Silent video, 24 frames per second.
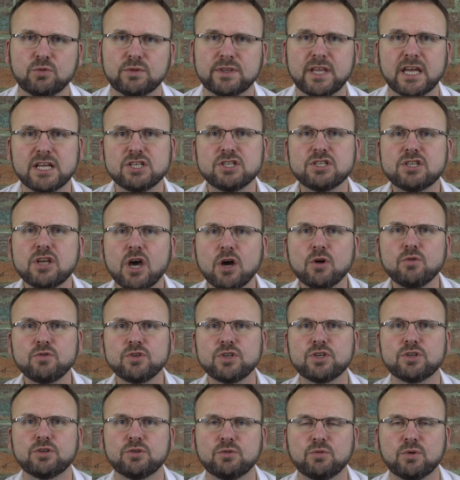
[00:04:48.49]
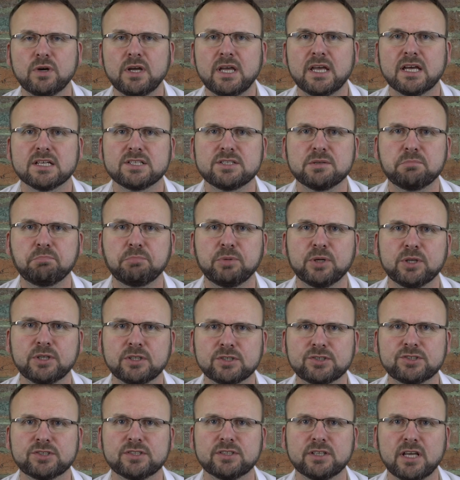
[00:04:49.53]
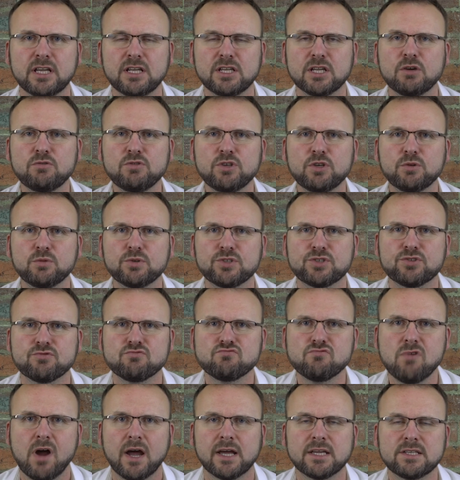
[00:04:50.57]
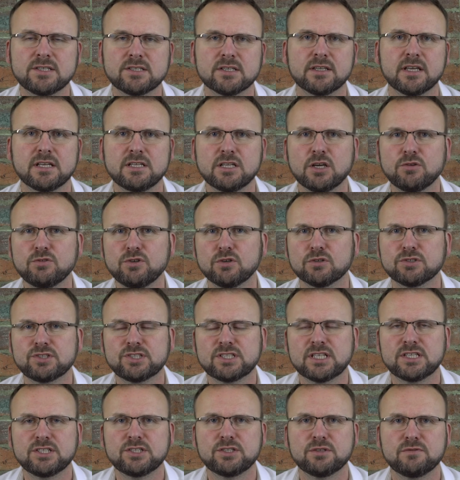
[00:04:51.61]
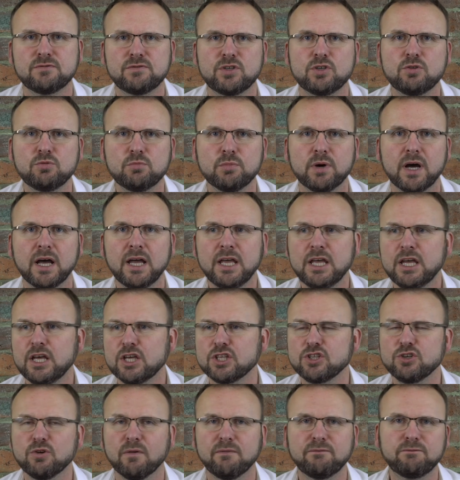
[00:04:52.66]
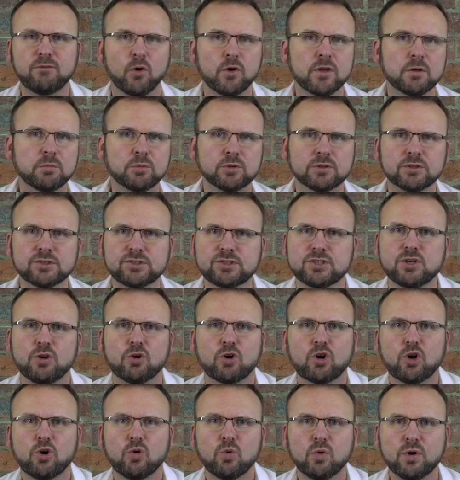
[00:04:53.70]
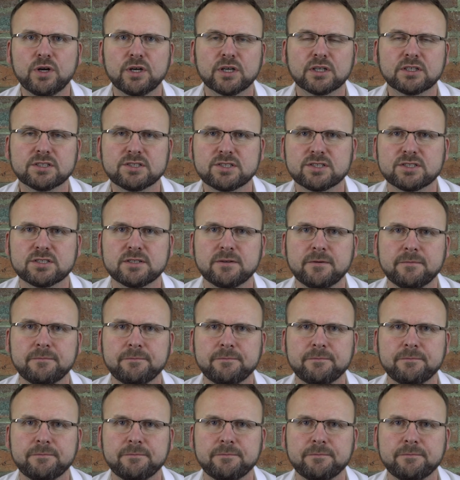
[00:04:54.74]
They know you as a person, they know you as a writer, they know your sense of humour, your foibles, your quirks,